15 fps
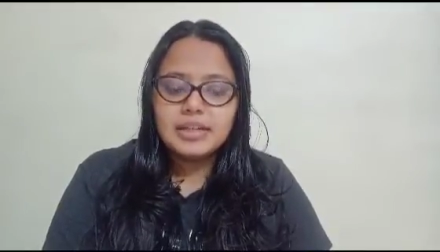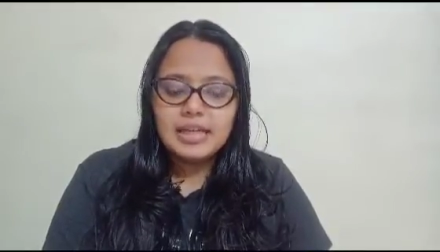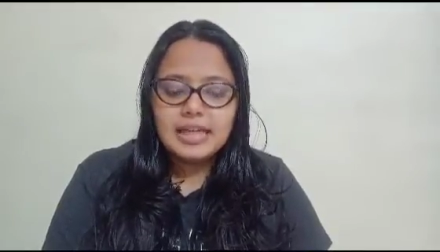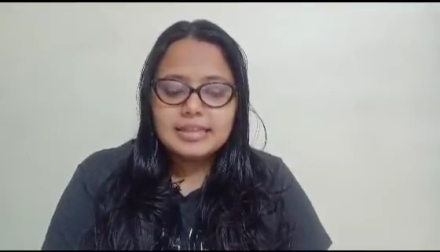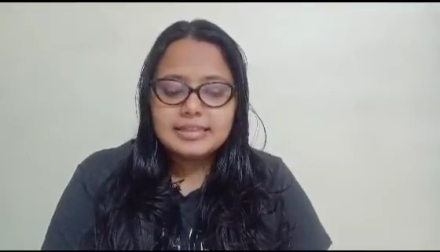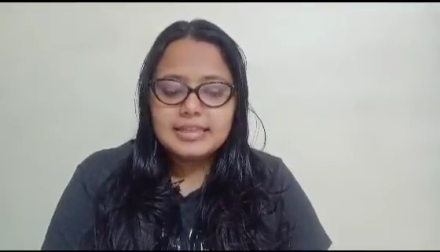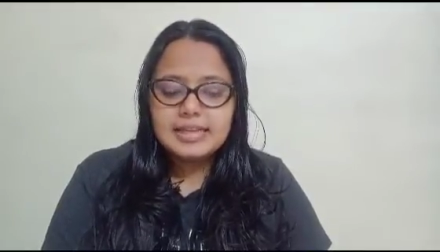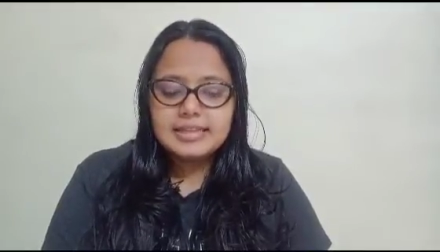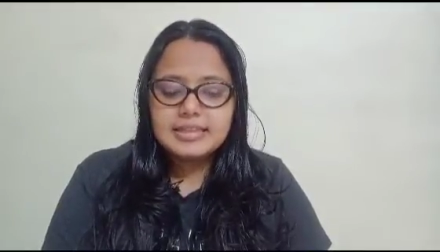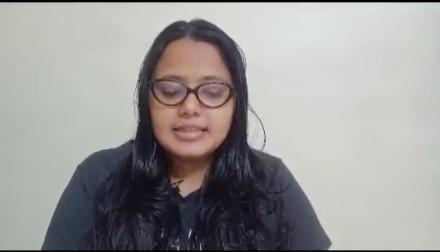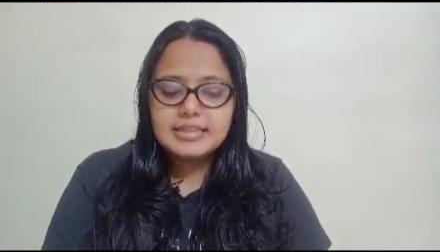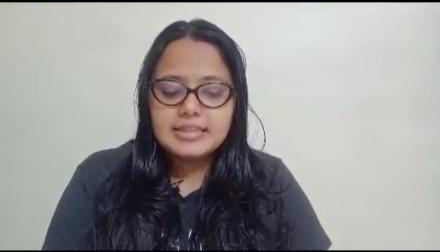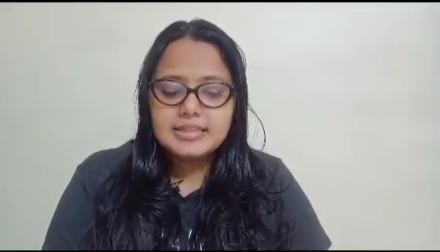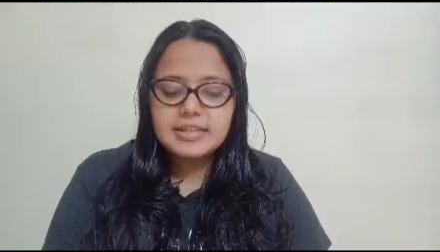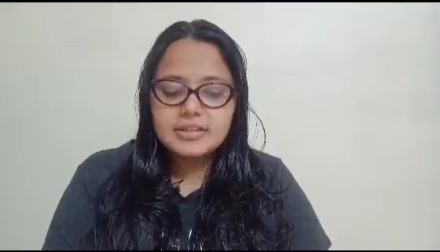death is
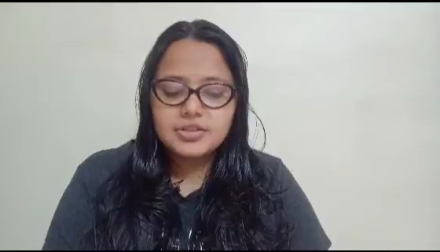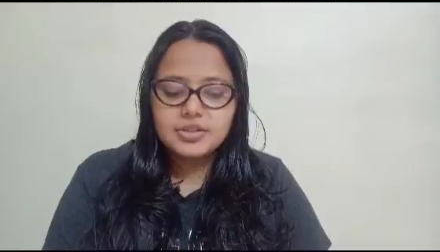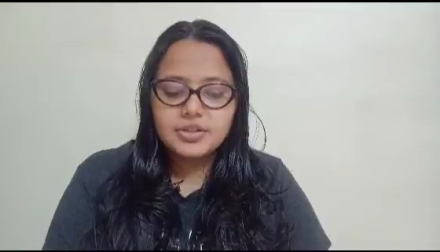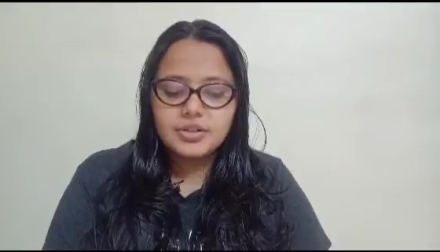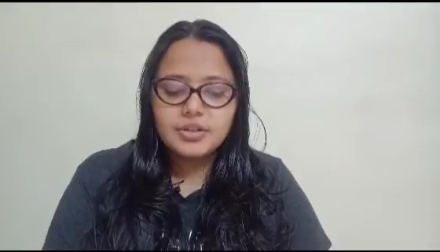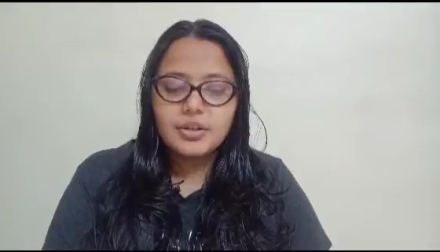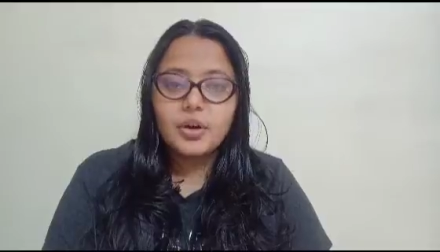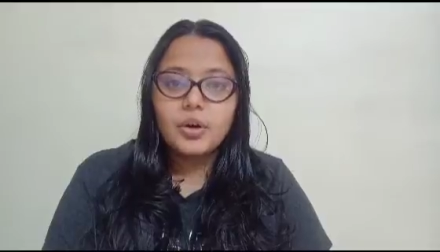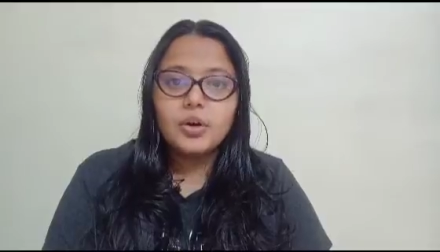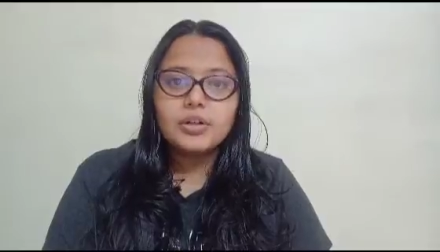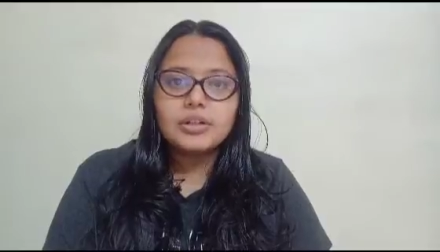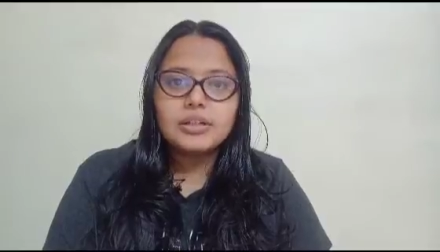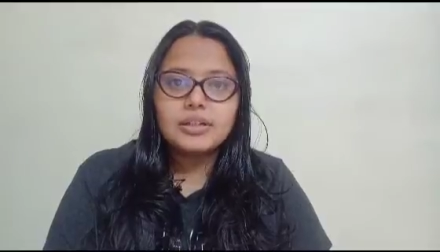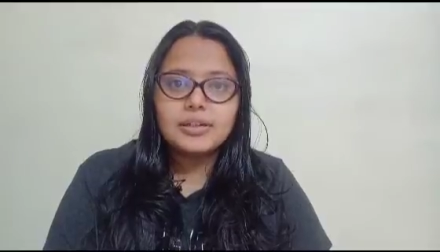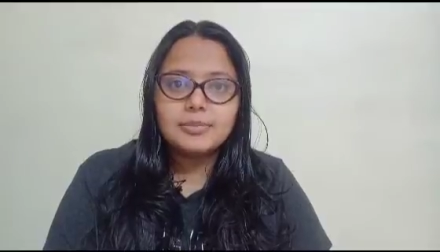natural or
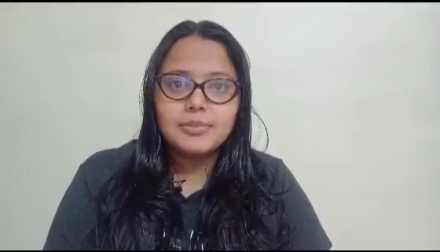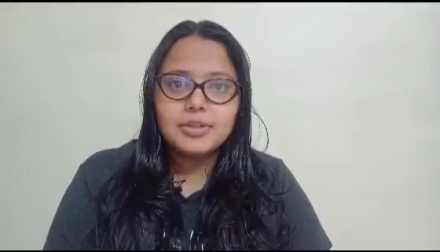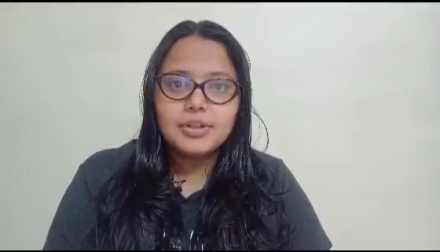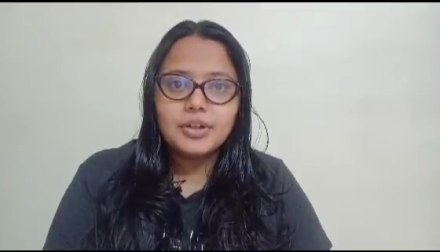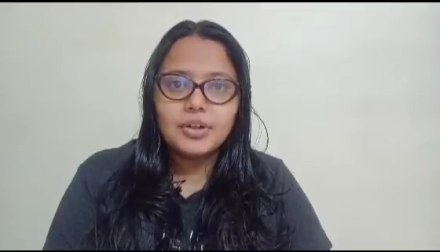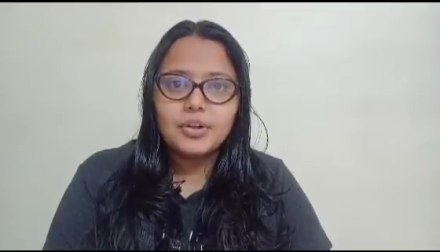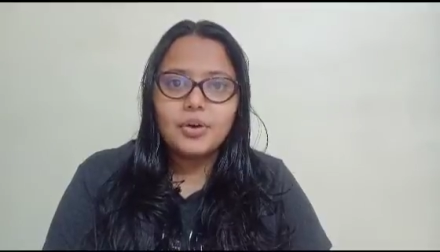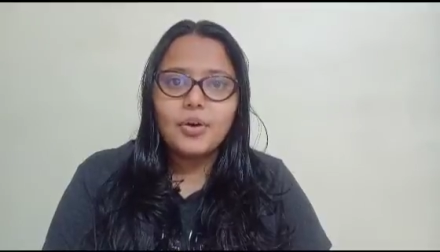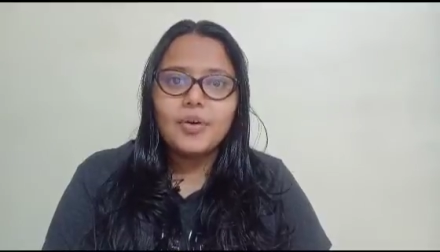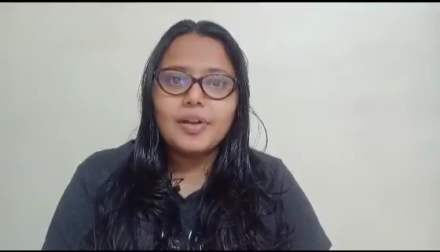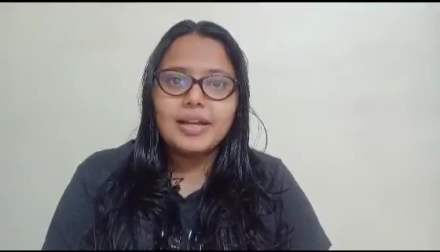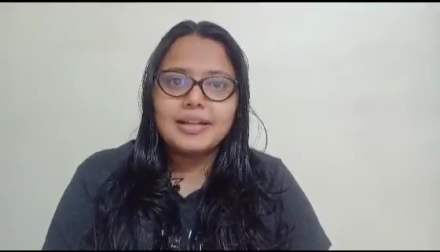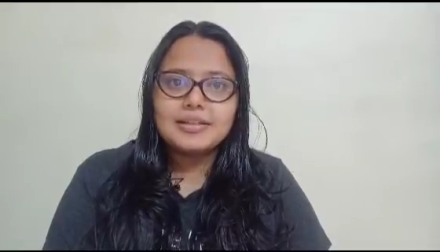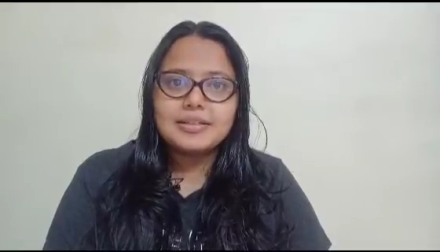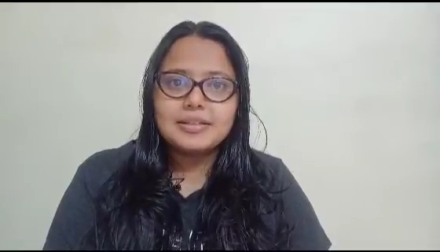criminal or
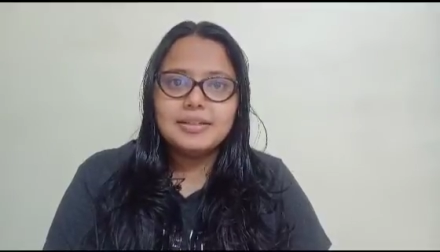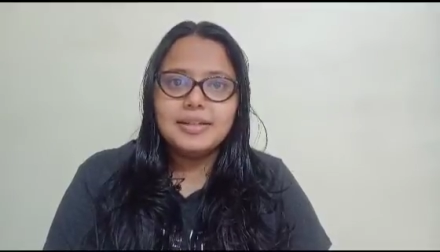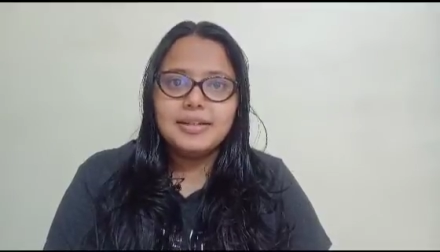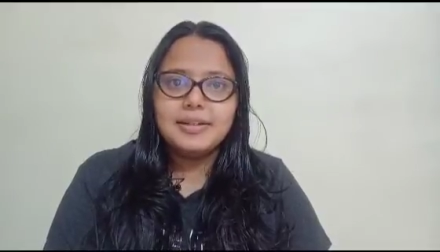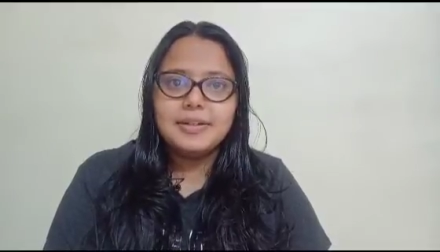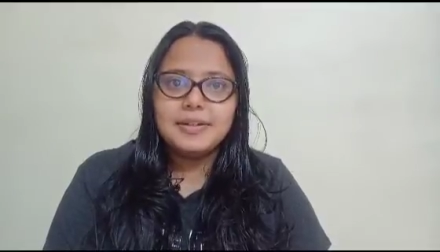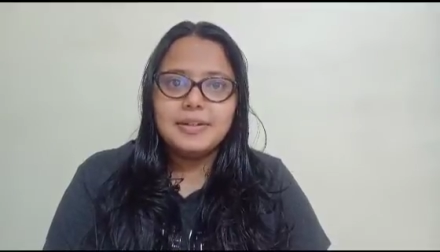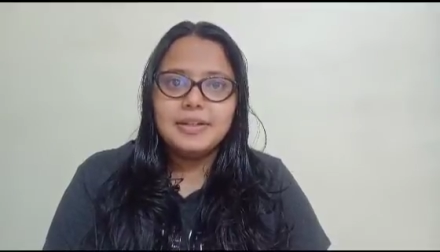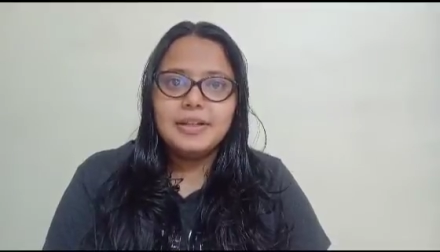accidental.